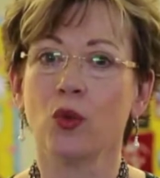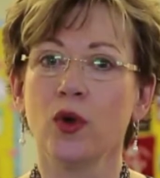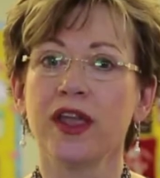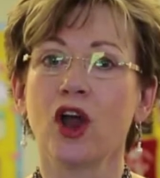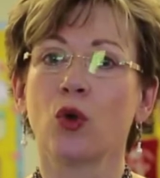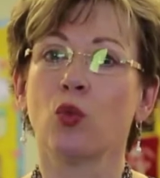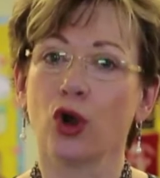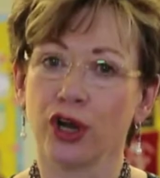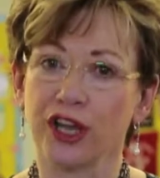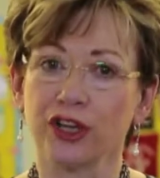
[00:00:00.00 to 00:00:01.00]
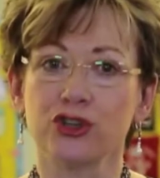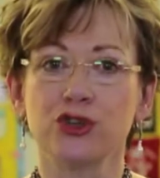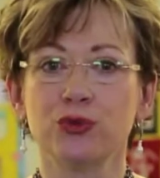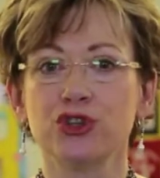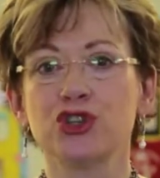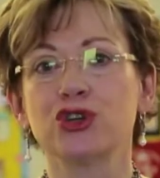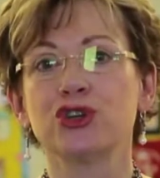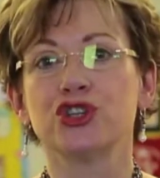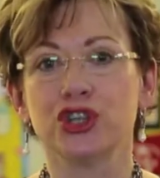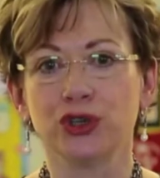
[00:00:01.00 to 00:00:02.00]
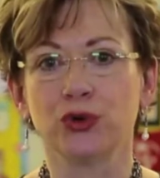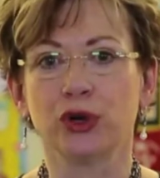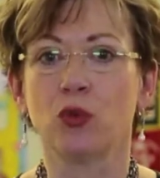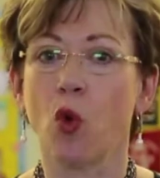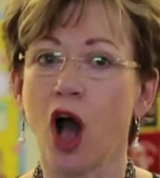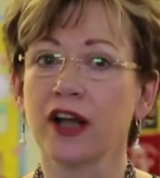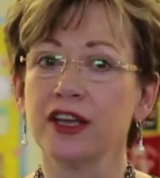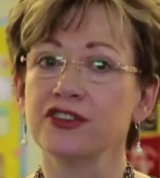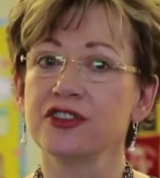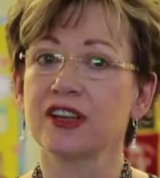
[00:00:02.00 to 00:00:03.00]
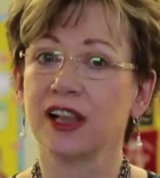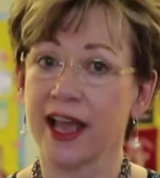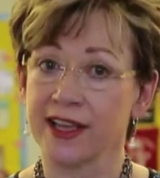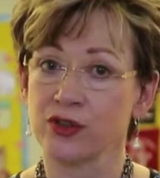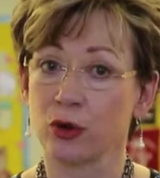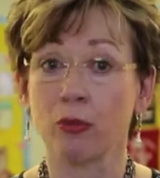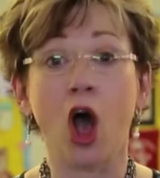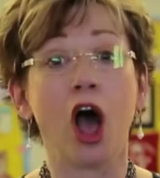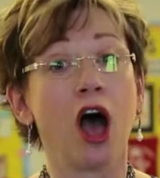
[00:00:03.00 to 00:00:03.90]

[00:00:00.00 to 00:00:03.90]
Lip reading: we are working to ensure children walk into the classroom